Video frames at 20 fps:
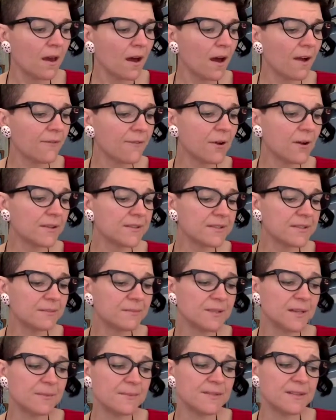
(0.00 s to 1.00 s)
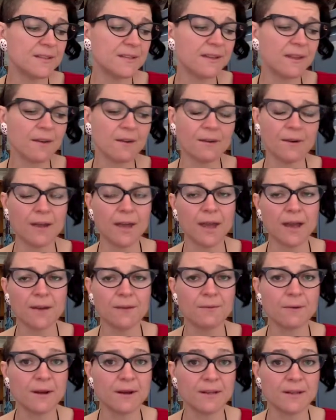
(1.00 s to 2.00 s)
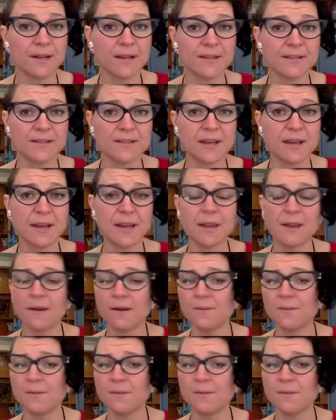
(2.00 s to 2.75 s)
I've got some tips in there on how to write an essay.